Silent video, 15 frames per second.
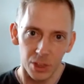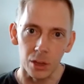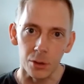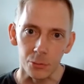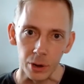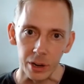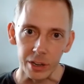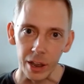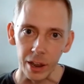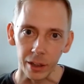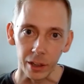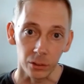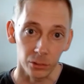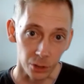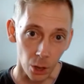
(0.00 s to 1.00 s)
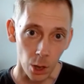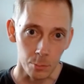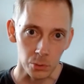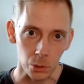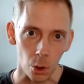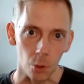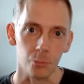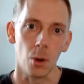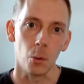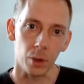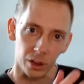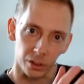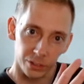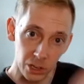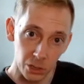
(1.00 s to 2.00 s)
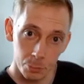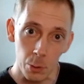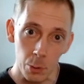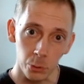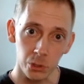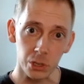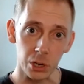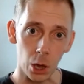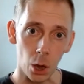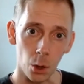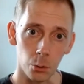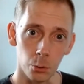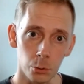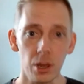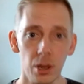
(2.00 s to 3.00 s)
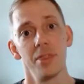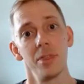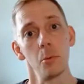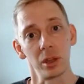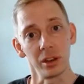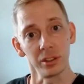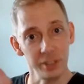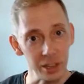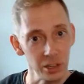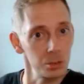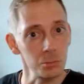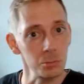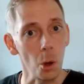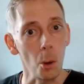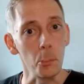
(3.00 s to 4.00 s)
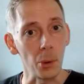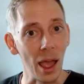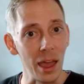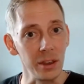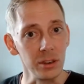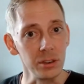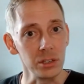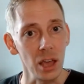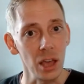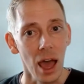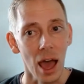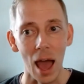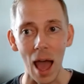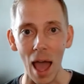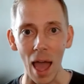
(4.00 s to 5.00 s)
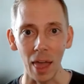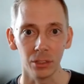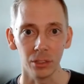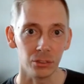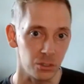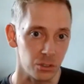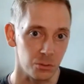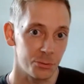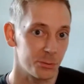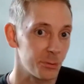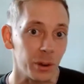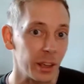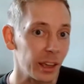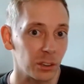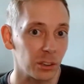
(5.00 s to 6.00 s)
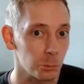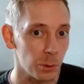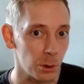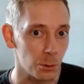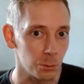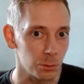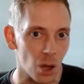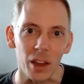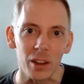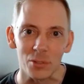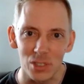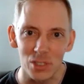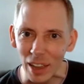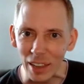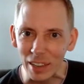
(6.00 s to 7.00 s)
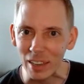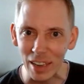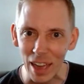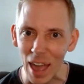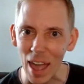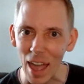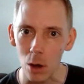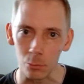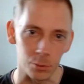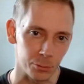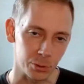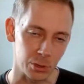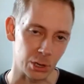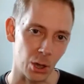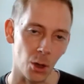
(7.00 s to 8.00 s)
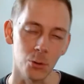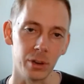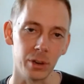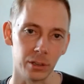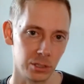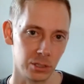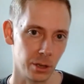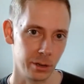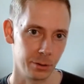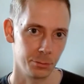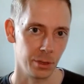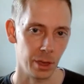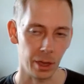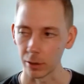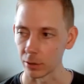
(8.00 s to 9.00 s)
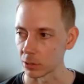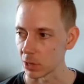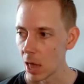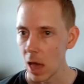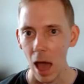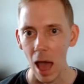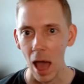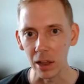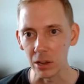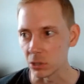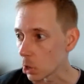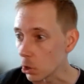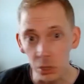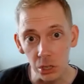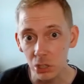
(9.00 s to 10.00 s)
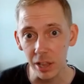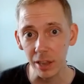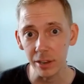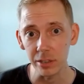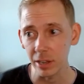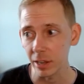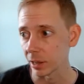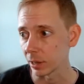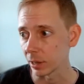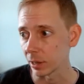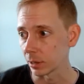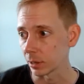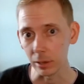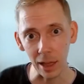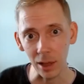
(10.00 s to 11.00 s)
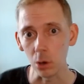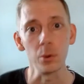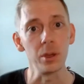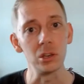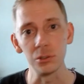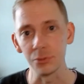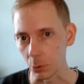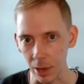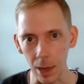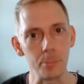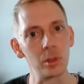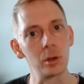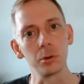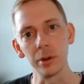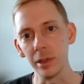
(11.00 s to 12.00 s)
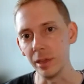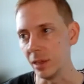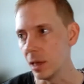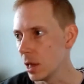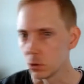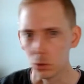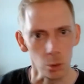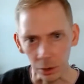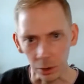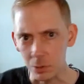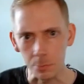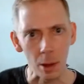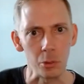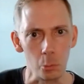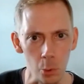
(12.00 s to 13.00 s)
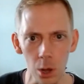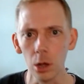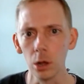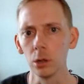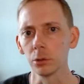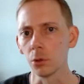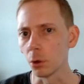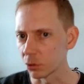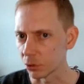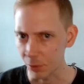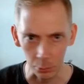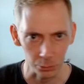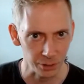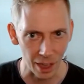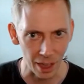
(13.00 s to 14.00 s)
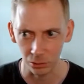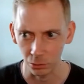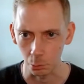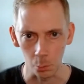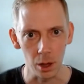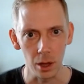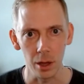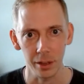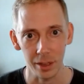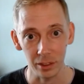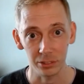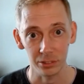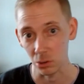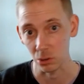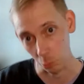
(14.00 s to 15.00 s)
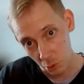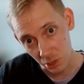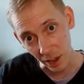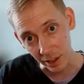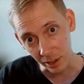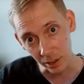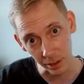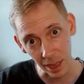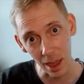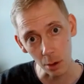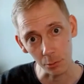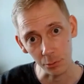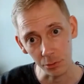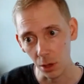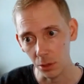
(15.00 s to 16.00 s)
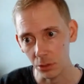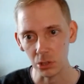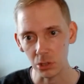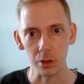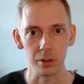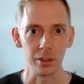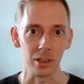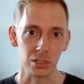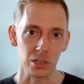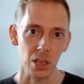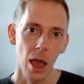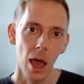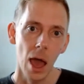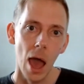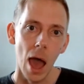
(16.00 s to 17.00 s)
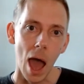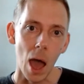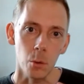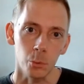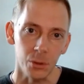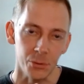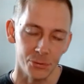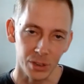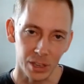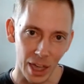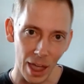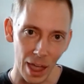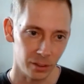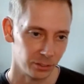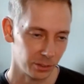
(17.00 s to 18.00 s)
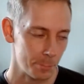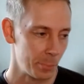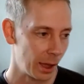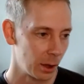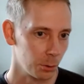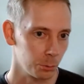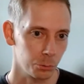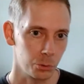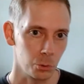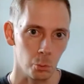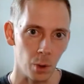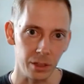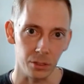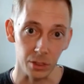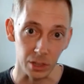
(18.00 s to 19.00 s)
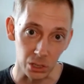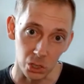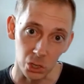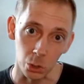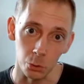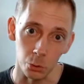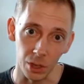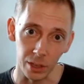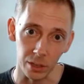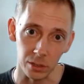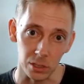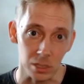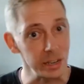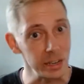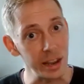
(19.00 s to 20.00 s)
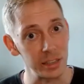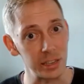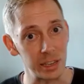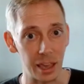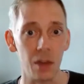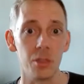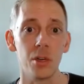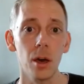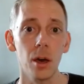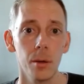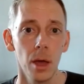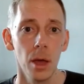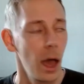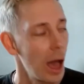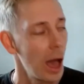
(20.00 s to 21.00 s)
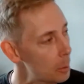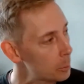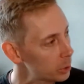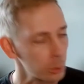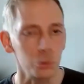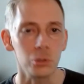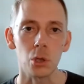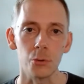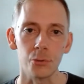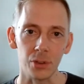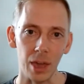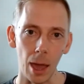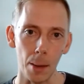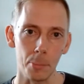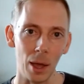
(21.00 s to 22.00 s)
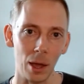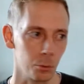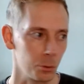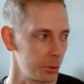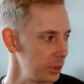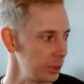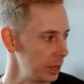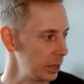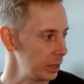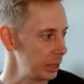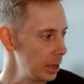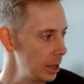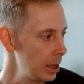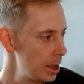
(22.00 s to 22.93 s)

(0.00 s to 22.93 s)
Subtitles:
reading in terms of, well, we're going to teach pupils to decode, and then we're going to teach them to comprehend, and phonics will kind of take care of the decoding side of things, and understanding language, vocabulary, knowledge about the world, knowledge of how texts work, etc. will take care of that other side of things. And we forget about the way that these two things knit together. And we also forget about the